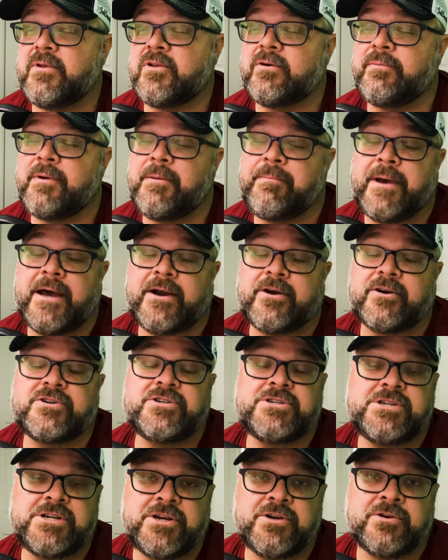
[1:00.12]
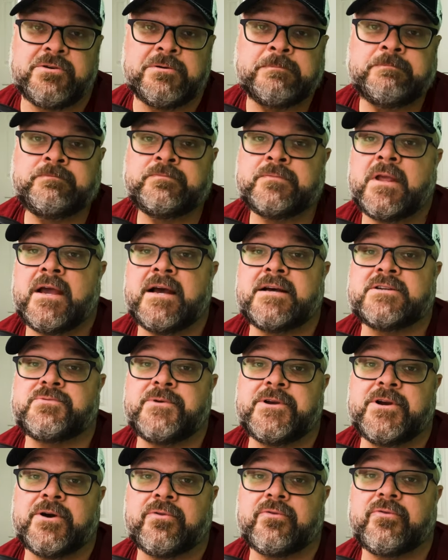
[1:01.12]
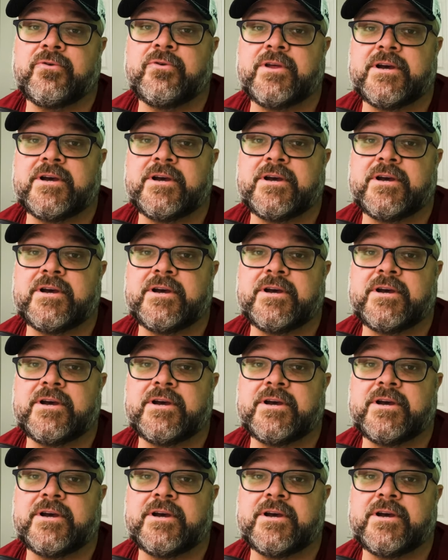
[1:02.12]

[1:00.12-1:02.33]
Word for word: a little bit better too as we go through